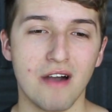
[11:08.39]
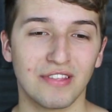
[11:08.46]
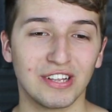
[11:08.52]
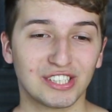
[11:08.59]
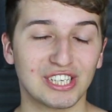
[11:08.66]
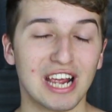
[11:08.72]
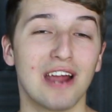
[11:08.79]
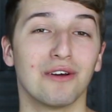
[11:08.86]

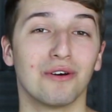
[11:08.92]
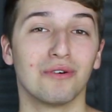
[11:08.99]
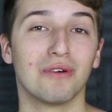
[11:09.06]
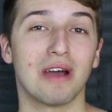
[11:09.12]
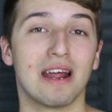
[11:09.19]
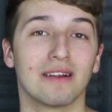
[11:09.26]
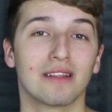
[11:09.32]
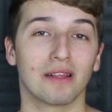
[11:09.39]
this
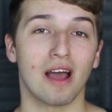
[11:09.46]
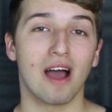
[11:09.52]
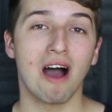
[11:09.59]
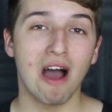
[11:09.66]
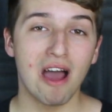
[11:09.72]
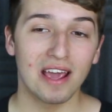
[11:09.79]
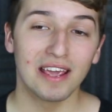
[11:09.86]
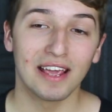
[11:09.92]
channel, and
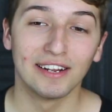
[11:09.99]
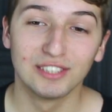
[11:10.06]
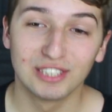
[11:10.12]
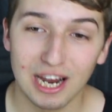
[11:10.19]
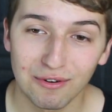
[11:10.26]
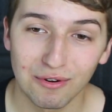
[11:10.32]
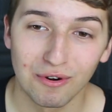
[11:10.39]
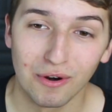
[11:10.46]
I in
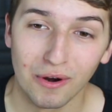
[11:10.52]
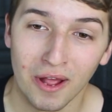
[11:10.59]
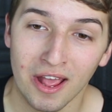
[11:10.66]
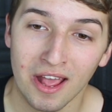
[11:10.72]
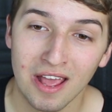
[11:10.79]
general,